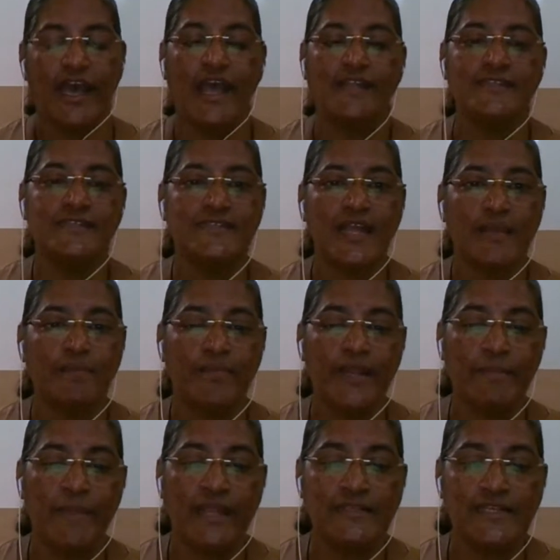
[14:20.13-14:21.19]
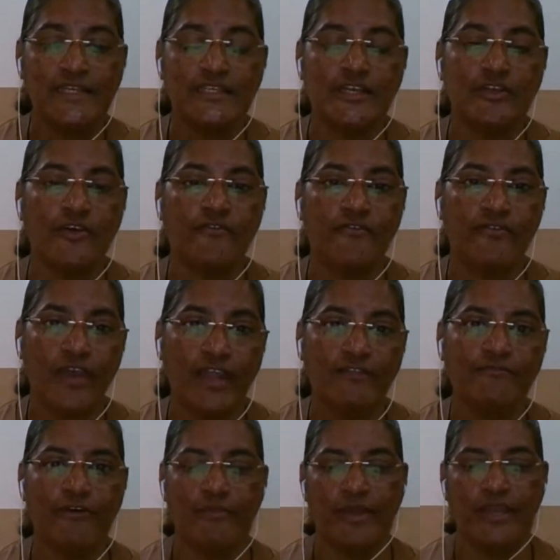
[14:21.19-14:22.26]
Hence, the implementation of
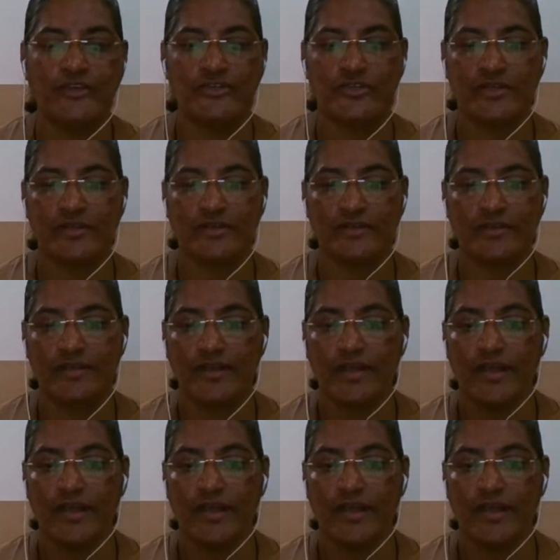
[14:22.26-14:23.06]
faith formation